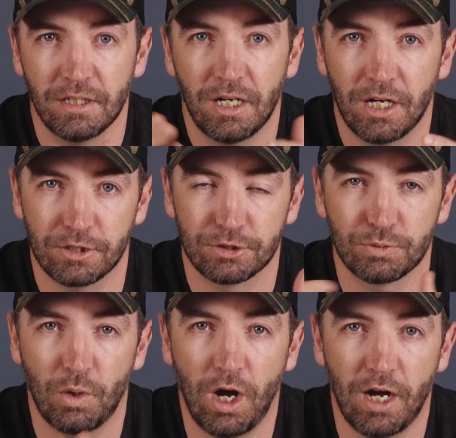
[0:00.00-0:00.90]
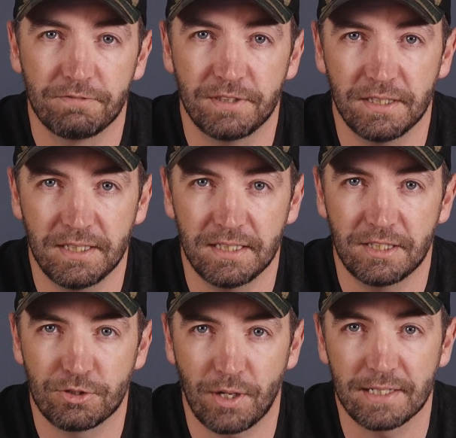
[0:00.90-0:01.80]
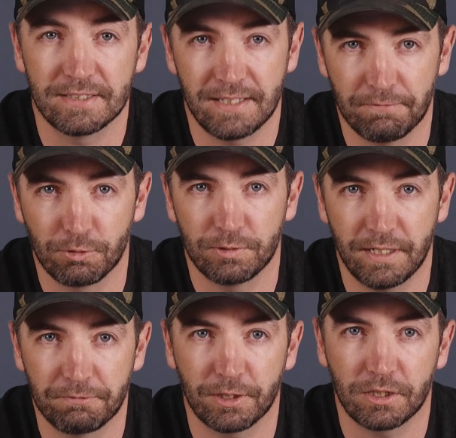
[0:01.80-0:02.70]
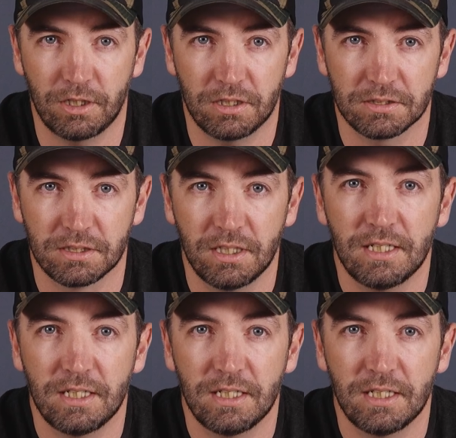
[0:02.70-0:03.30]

Hunters will often need to try several different calls